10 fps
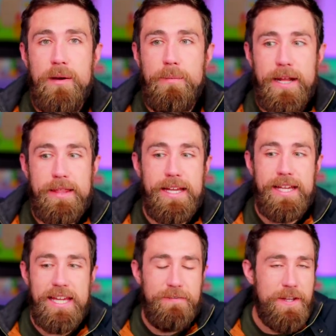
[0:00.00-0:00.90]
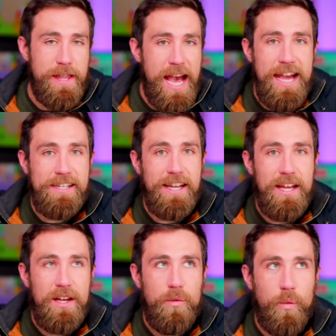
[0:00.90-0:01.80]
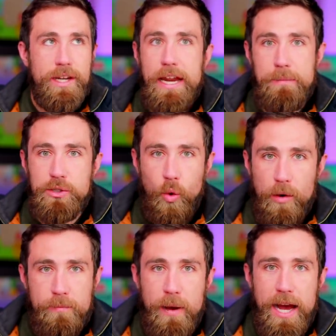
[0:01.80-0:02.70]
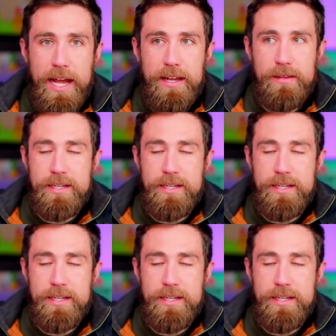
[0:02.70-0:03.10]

But I think even that would get absorbed by